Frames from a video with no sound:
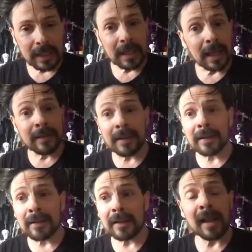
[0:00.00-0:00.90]
And
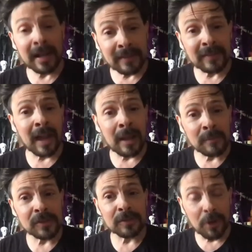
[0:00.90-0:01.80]
then most of
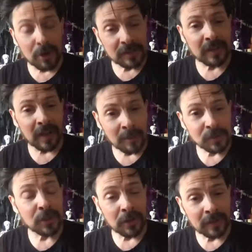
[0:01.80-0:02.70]
the times,
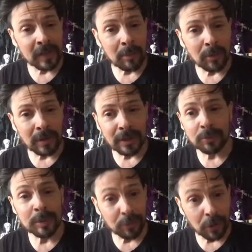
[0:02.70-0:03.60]
you'll go to the table and you'll
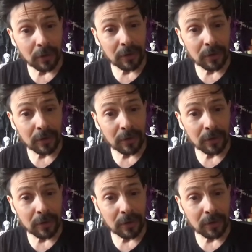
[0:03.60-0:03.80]
be broke.